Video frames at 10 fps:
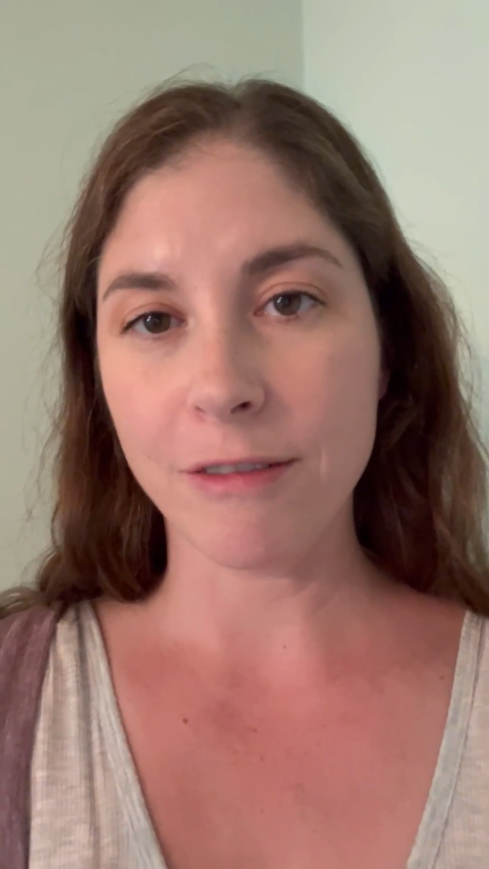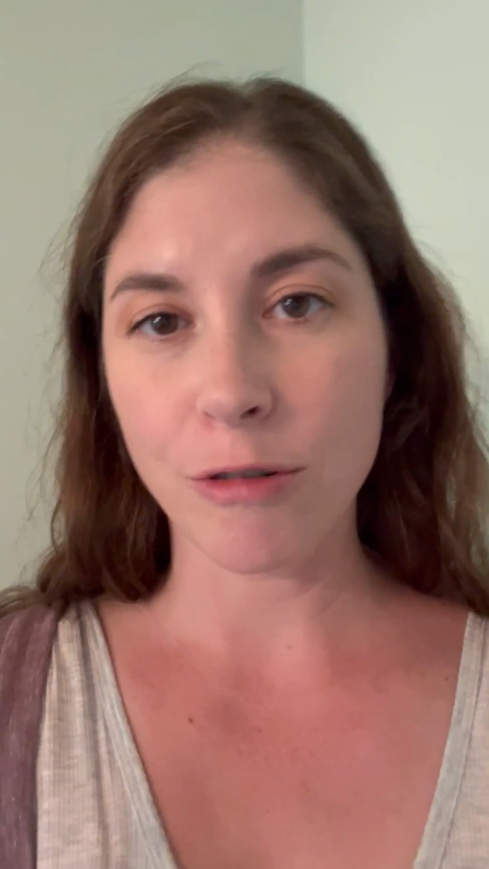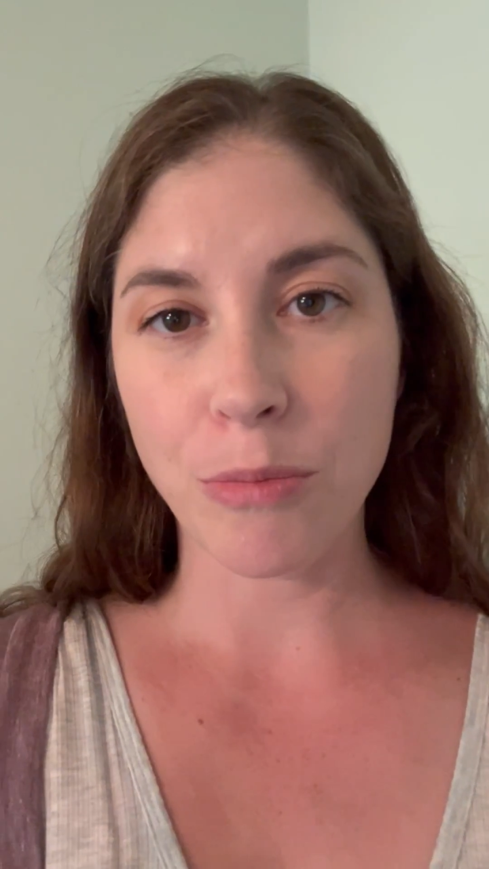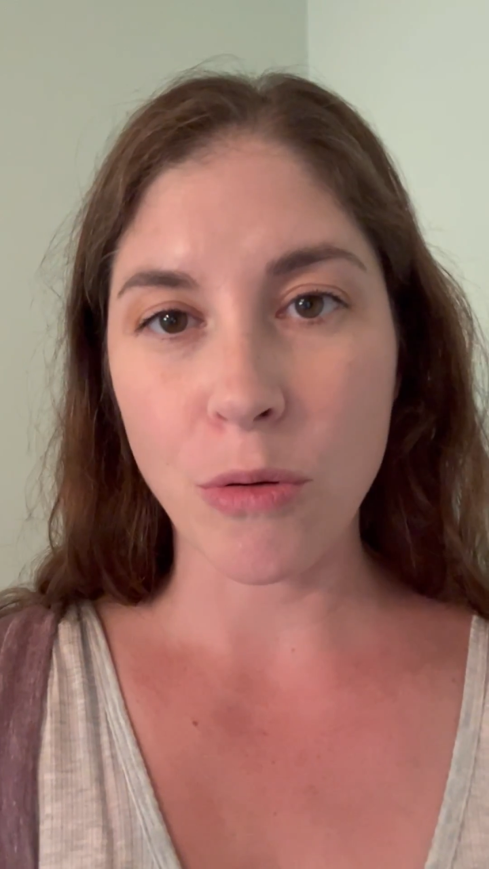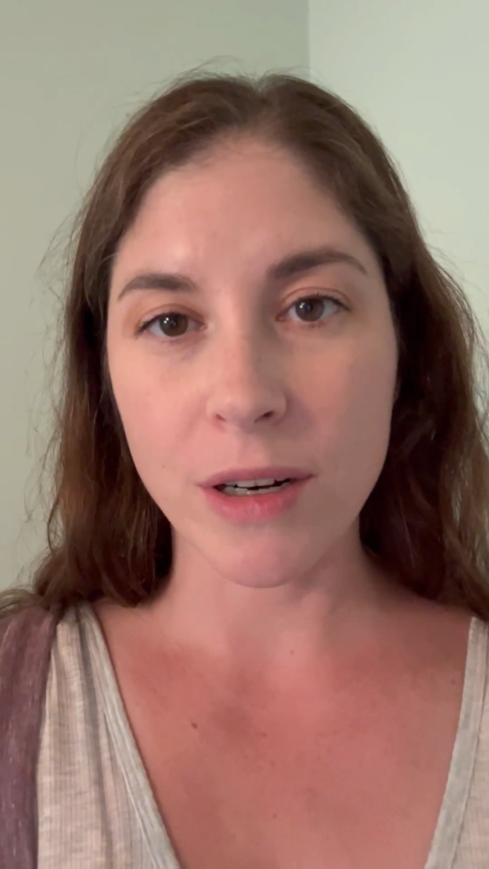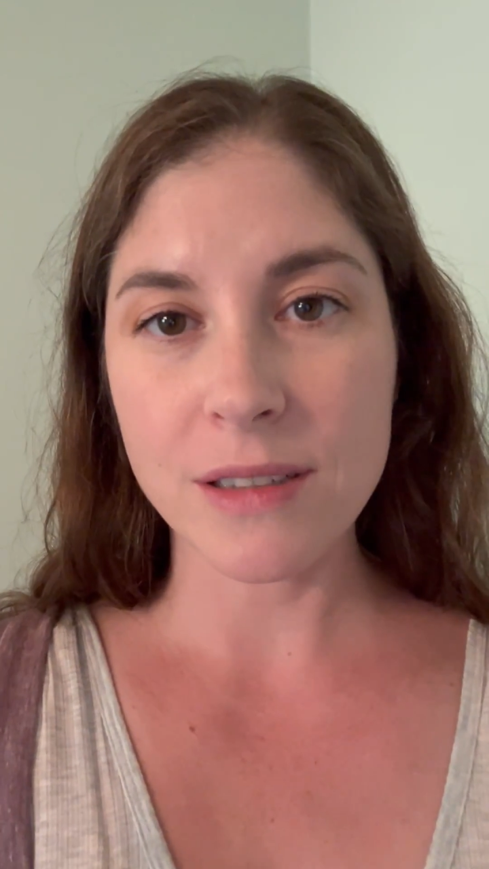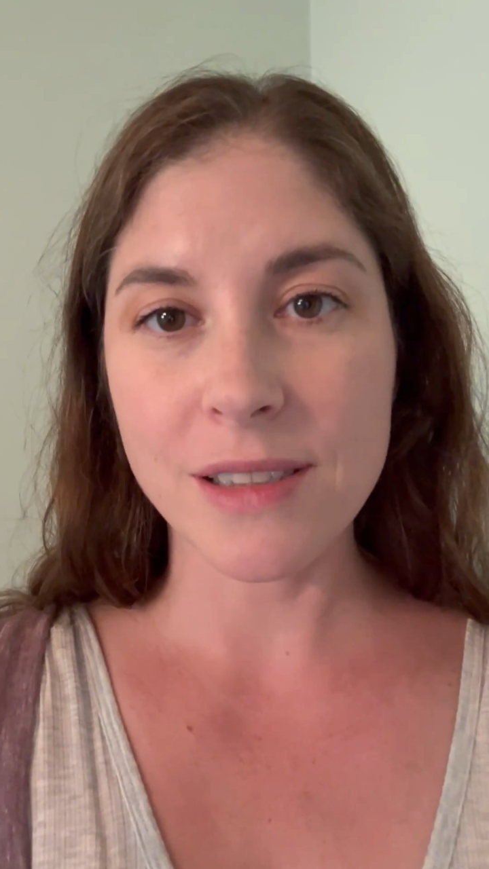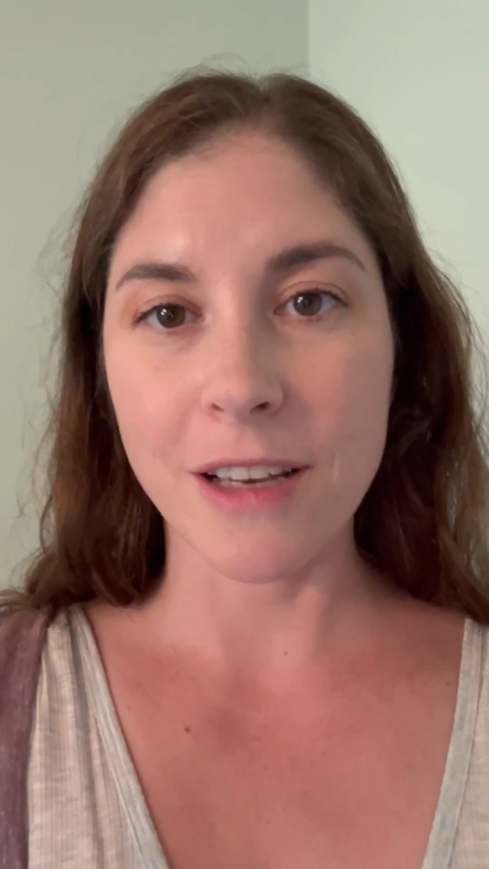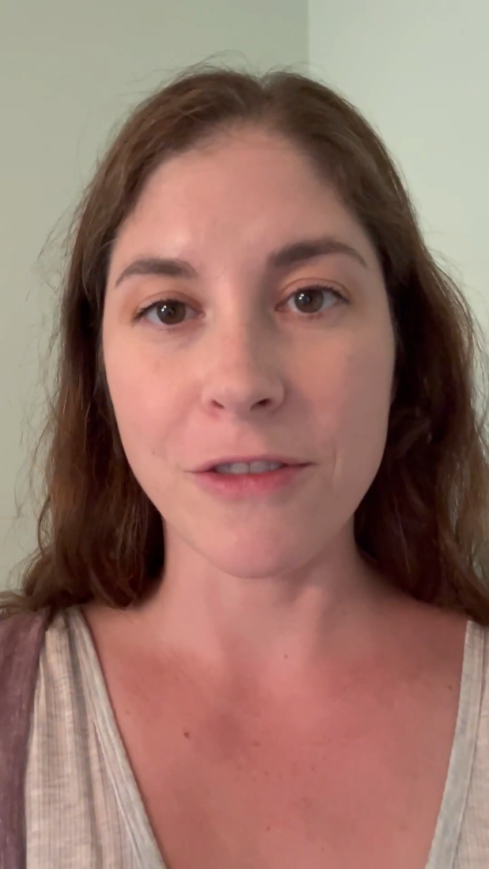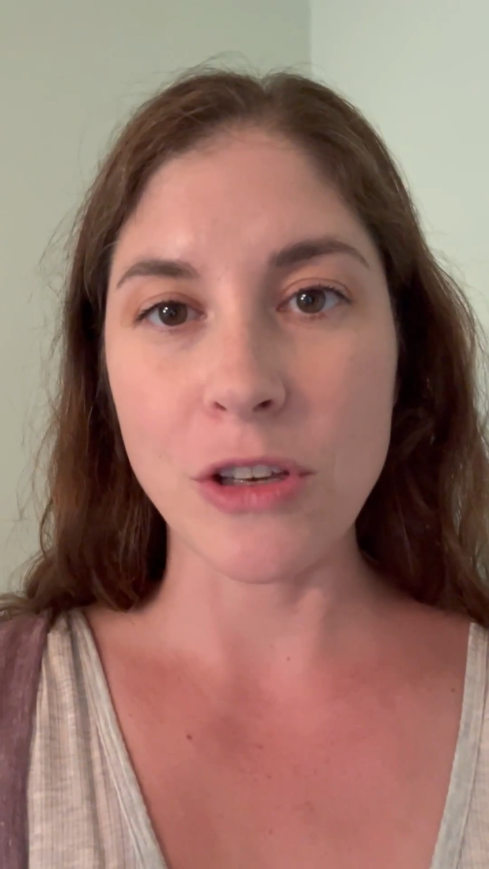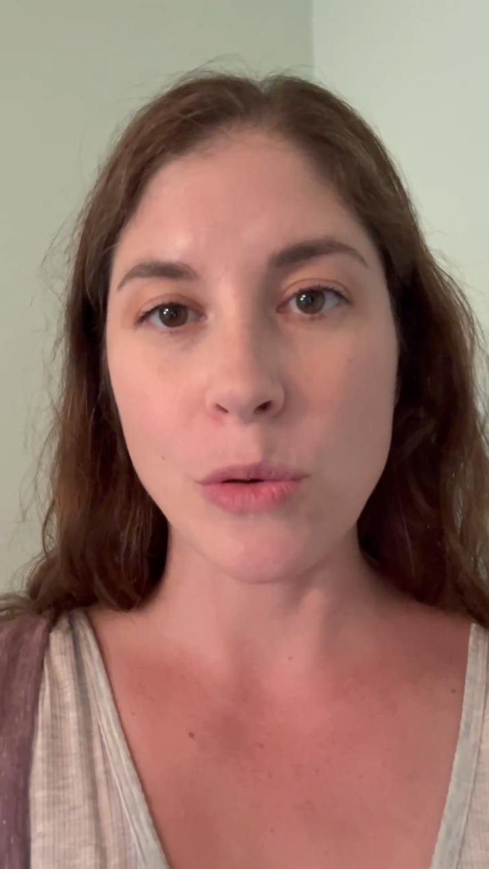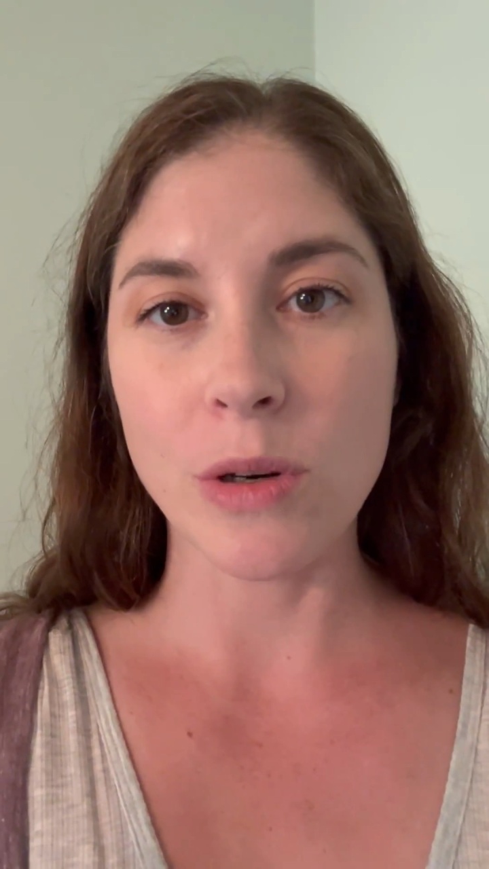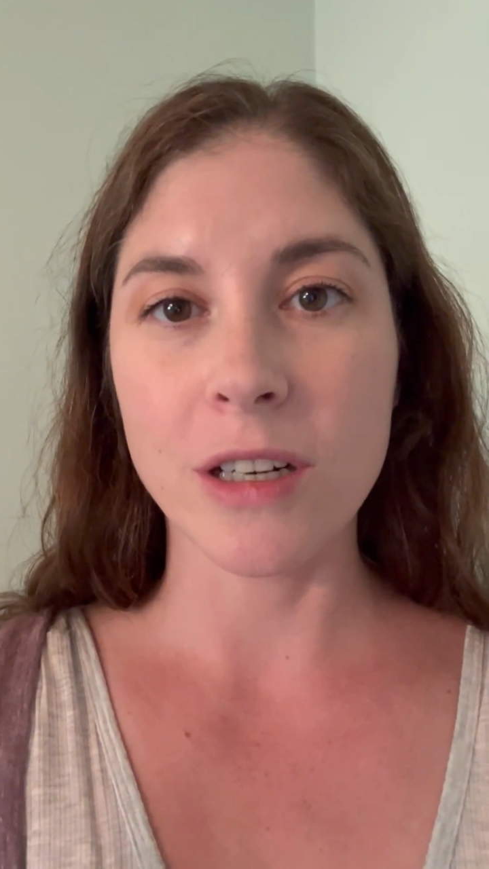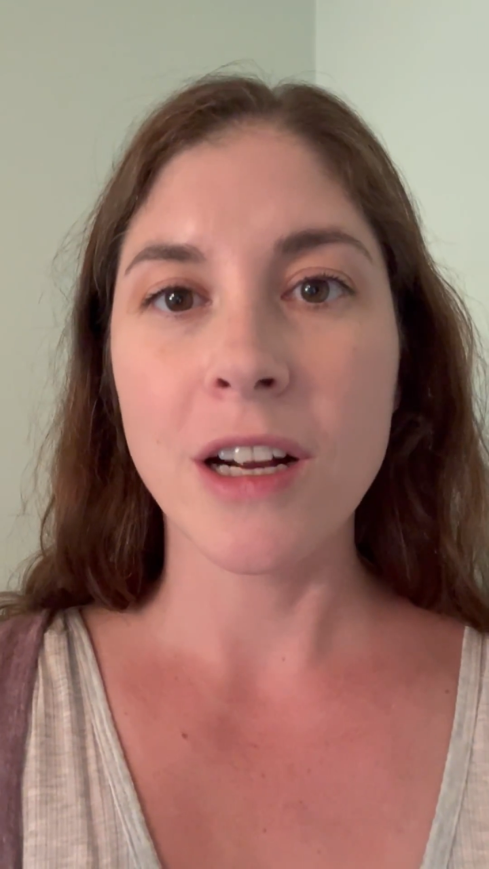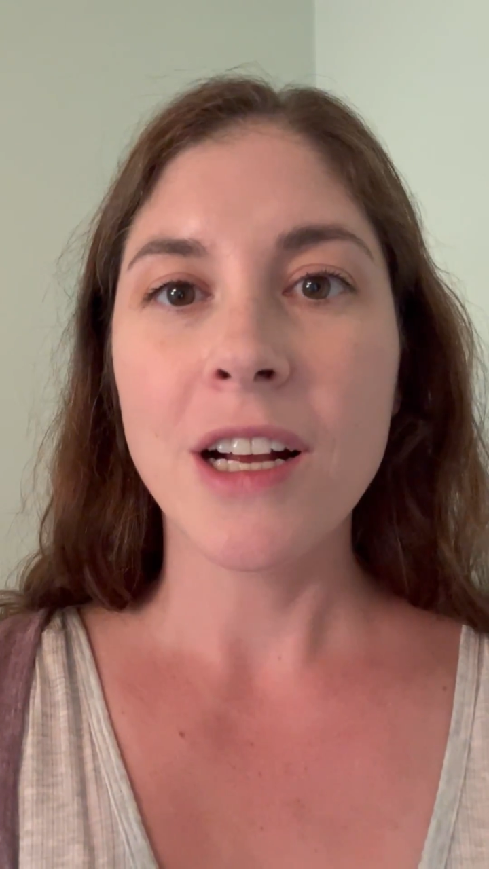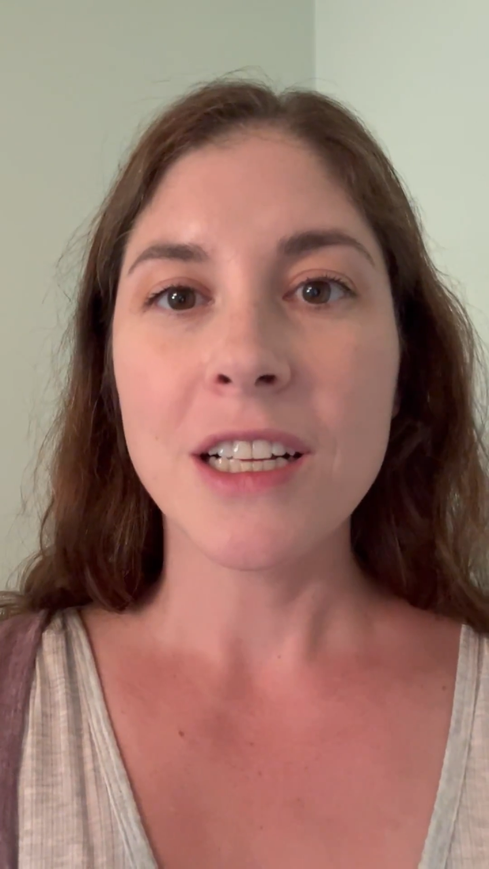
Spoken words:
reports if you were